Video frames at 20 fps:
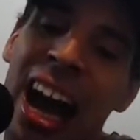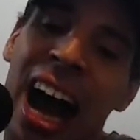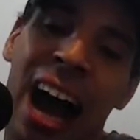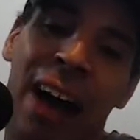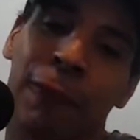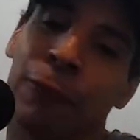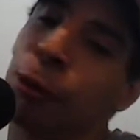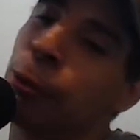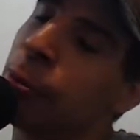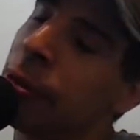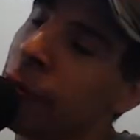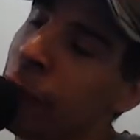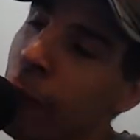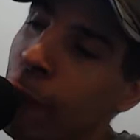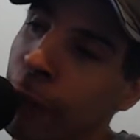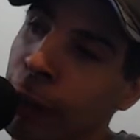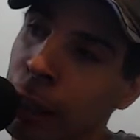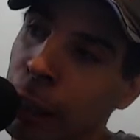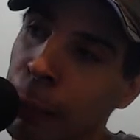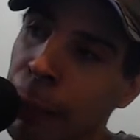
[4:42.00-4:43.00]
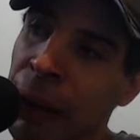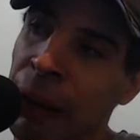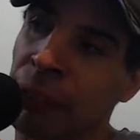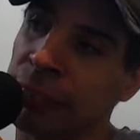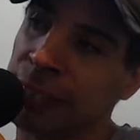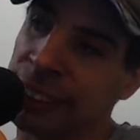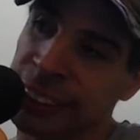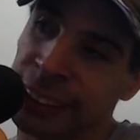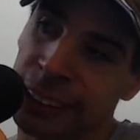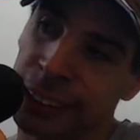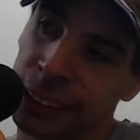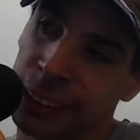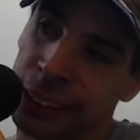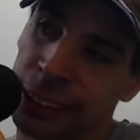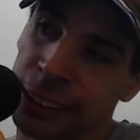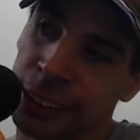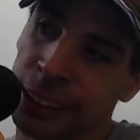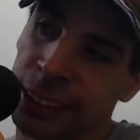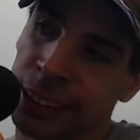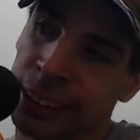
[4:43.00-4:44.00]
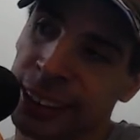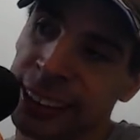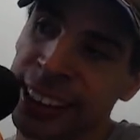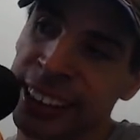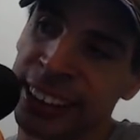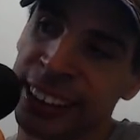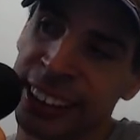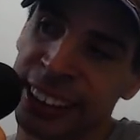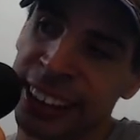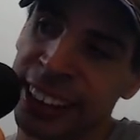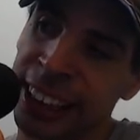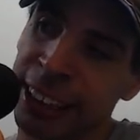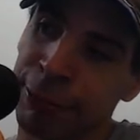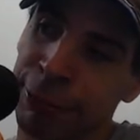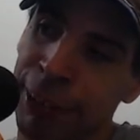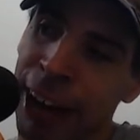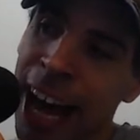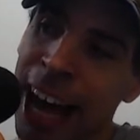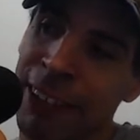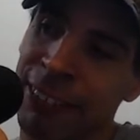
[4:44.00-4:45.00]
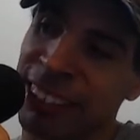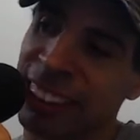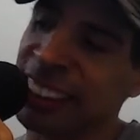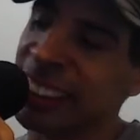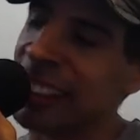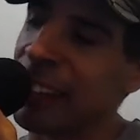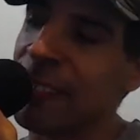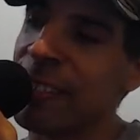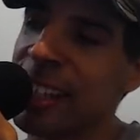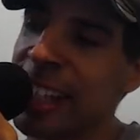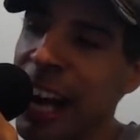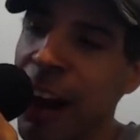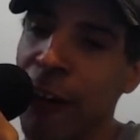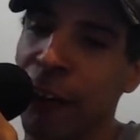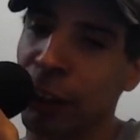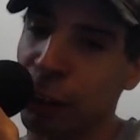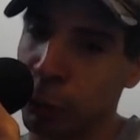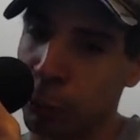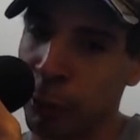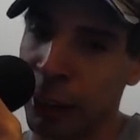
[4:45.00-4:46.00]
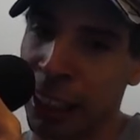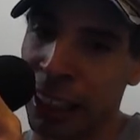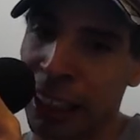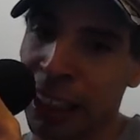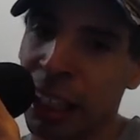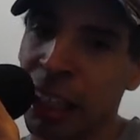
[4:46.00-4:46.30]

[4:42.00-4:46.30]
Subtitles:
I'm going to be working about 65 to 70 hours a week.